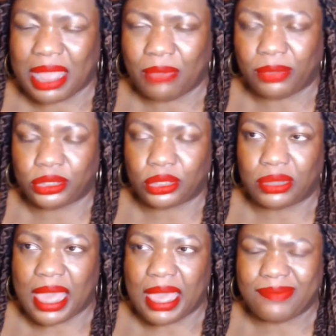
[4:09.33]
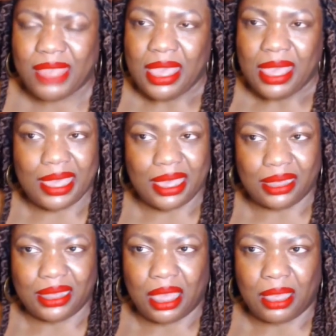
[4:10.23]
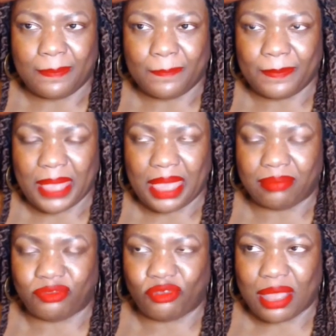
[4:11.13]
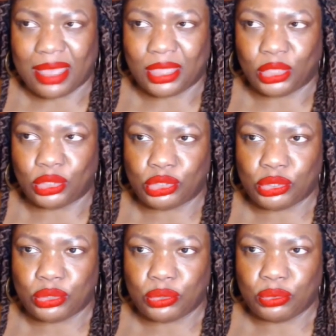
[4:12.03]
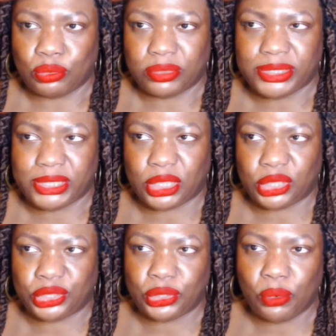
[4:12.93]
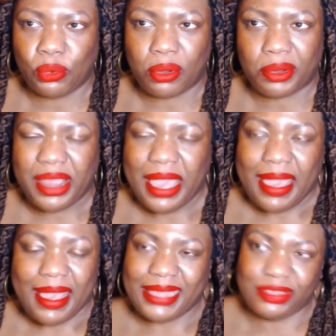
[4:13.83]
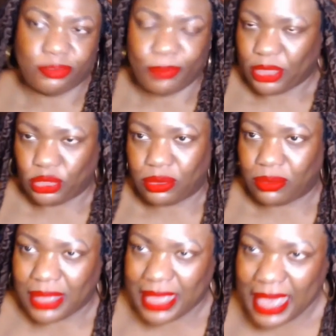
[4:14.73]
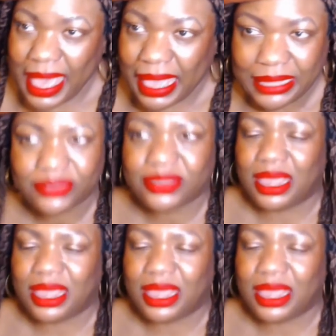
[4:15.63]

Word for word: I wanted to go live, and um, I'm trying to secure a special guest.